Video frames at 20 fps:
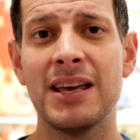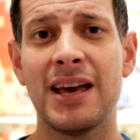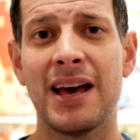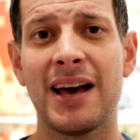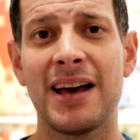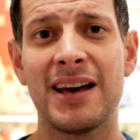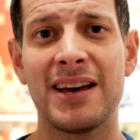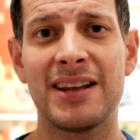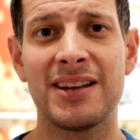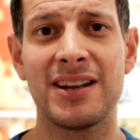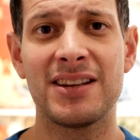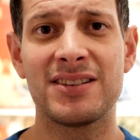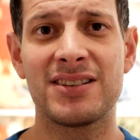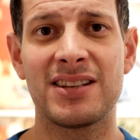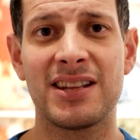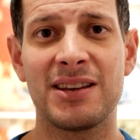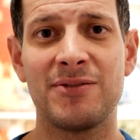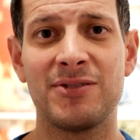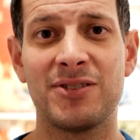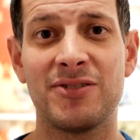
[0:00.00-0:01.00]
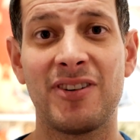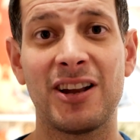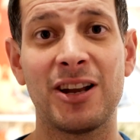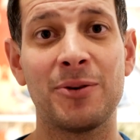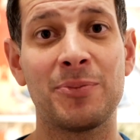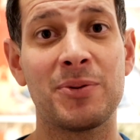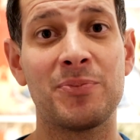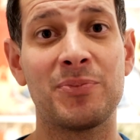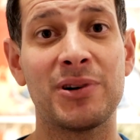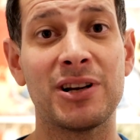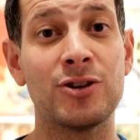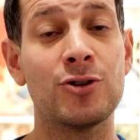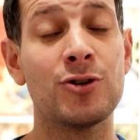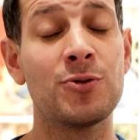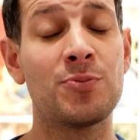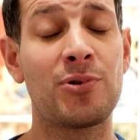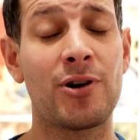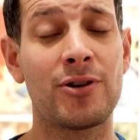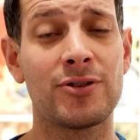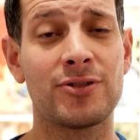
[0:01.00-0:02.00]
and as they develop and bring
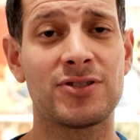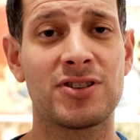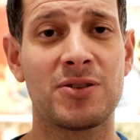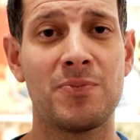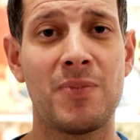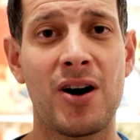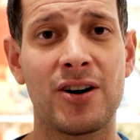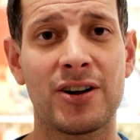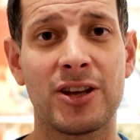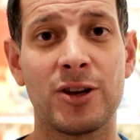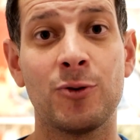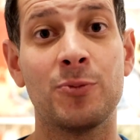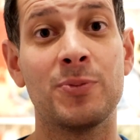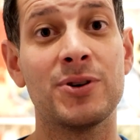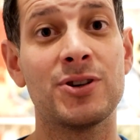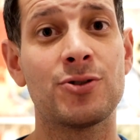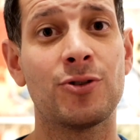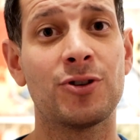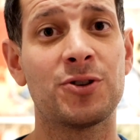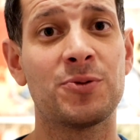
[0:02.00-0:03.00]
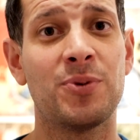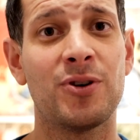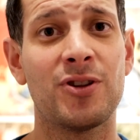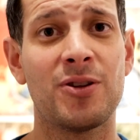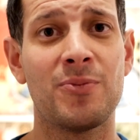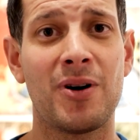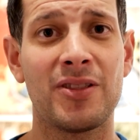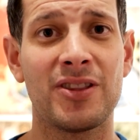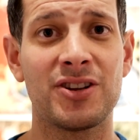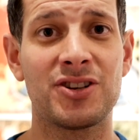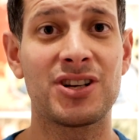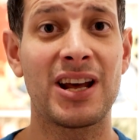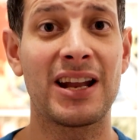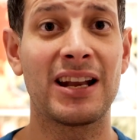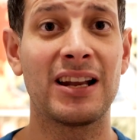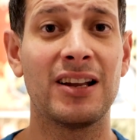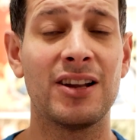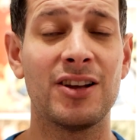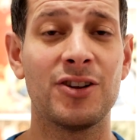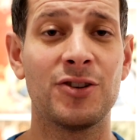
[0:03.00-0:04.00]
new products to market, we'll be sure to put them on the
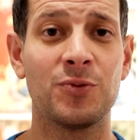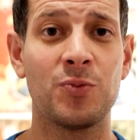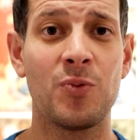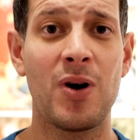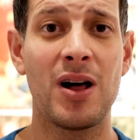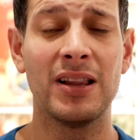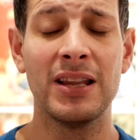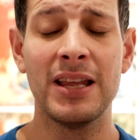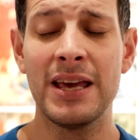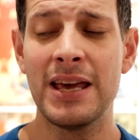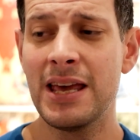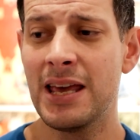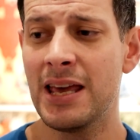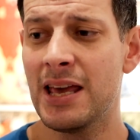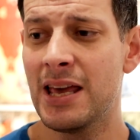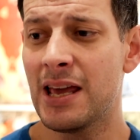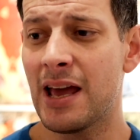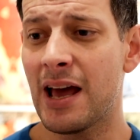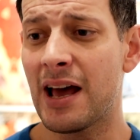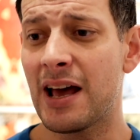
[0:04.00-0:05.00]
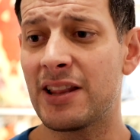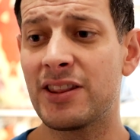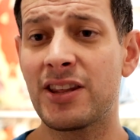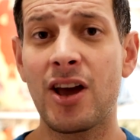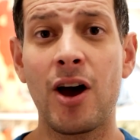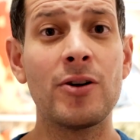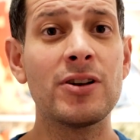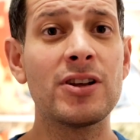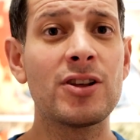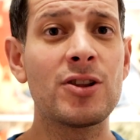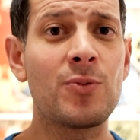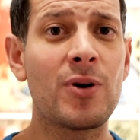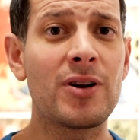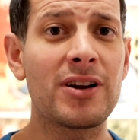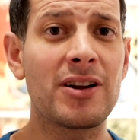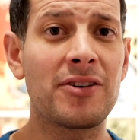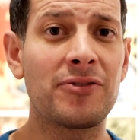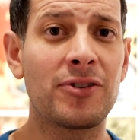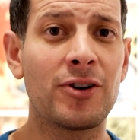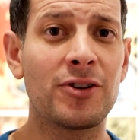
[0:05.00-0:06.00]
channel as well. The only other one
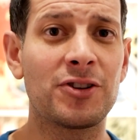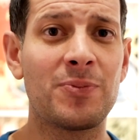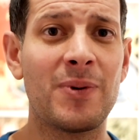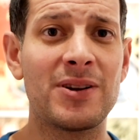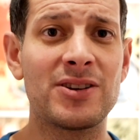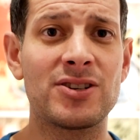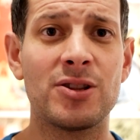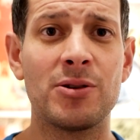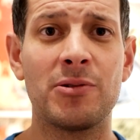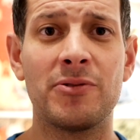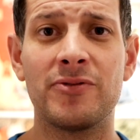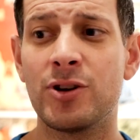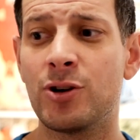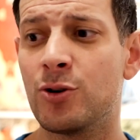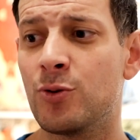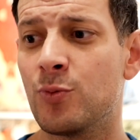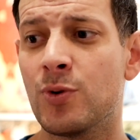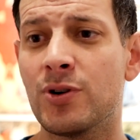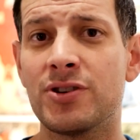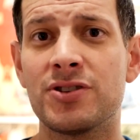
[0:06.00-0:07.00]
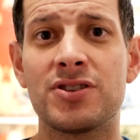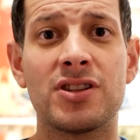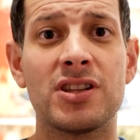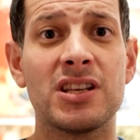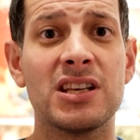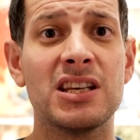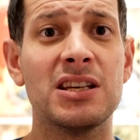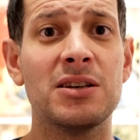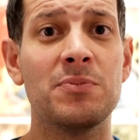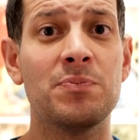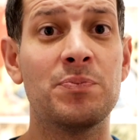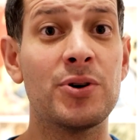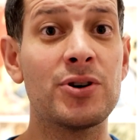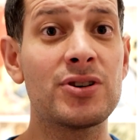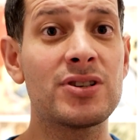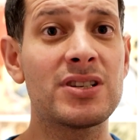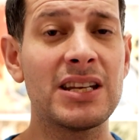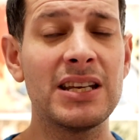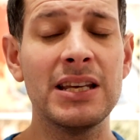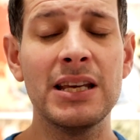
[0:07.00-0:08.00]
I forgot to mention in the review was the
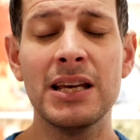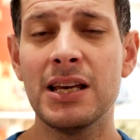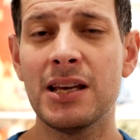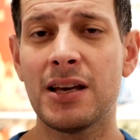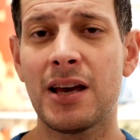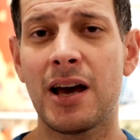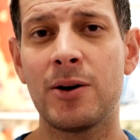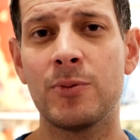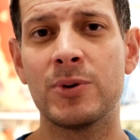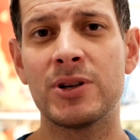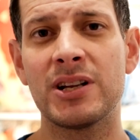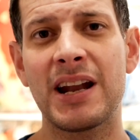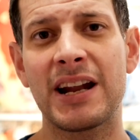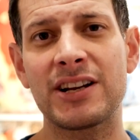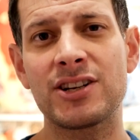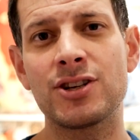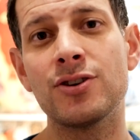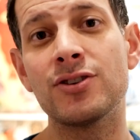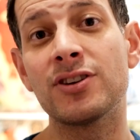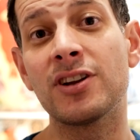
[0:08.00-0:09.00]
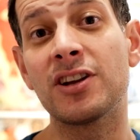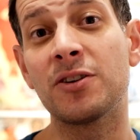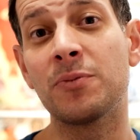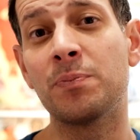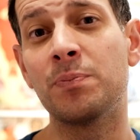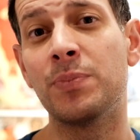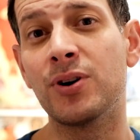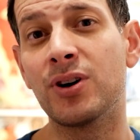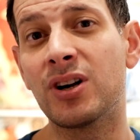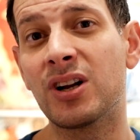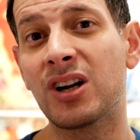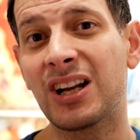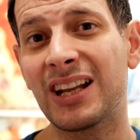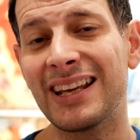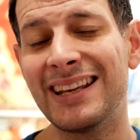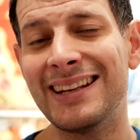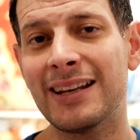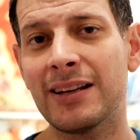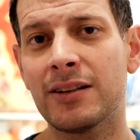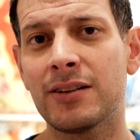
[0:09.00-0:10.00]
Bugsy. We didn't actually use it as a bug
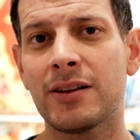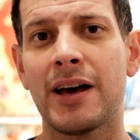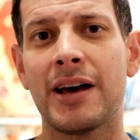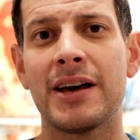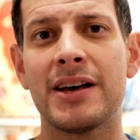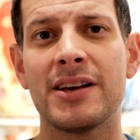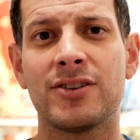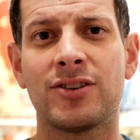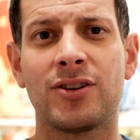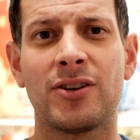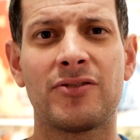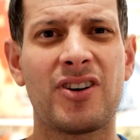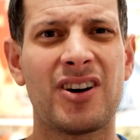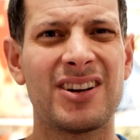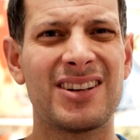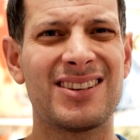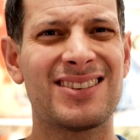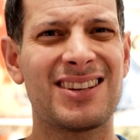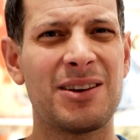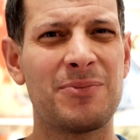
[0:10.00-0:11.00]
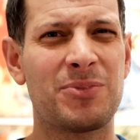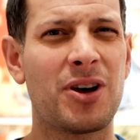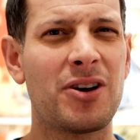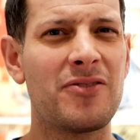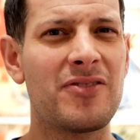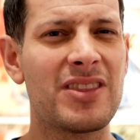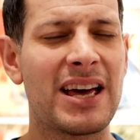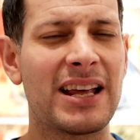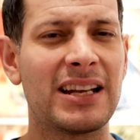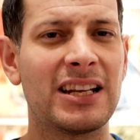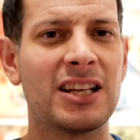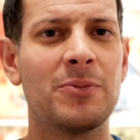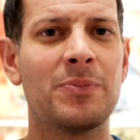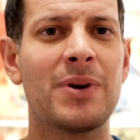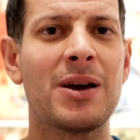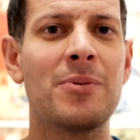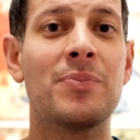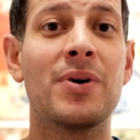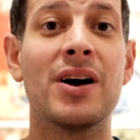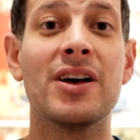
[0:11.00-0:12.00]
cleaner, so I've kind of skipped over that a little
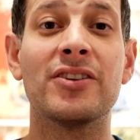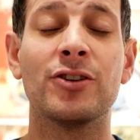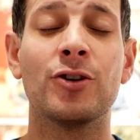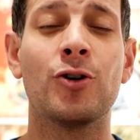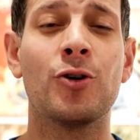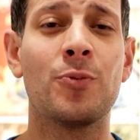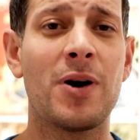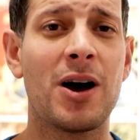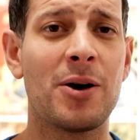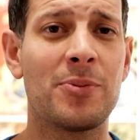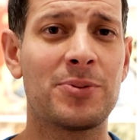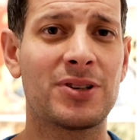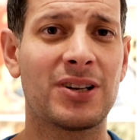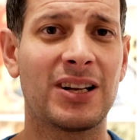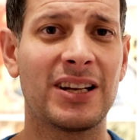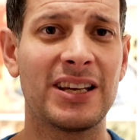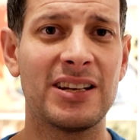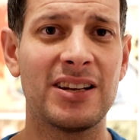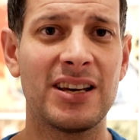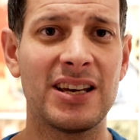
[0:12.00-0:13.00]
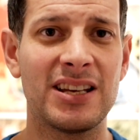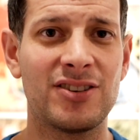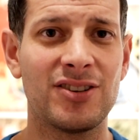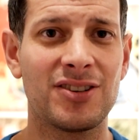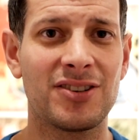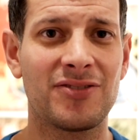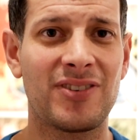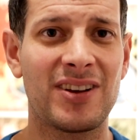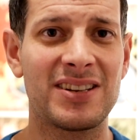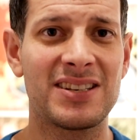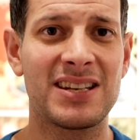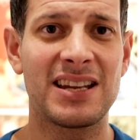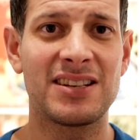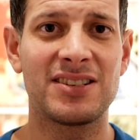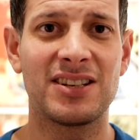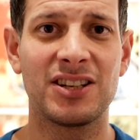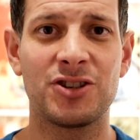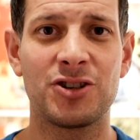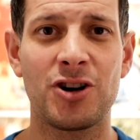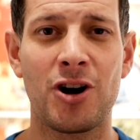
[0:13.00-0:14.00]
bit, but as an all-purpose cleaner, it does a
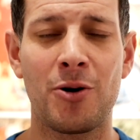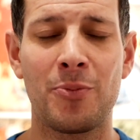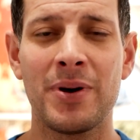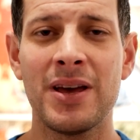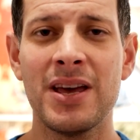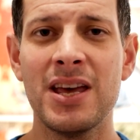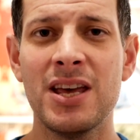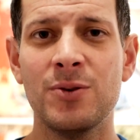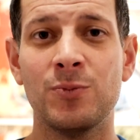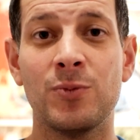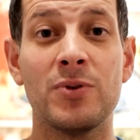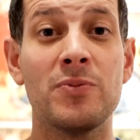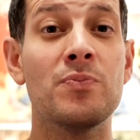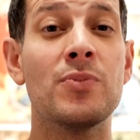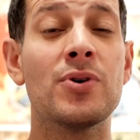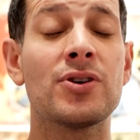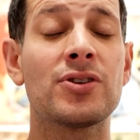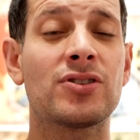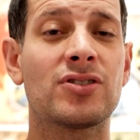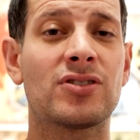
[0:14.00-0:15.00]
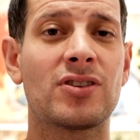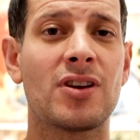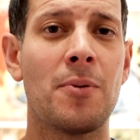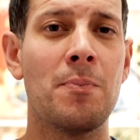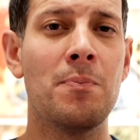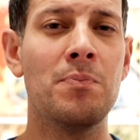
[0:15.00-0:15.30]
fantastic job. We must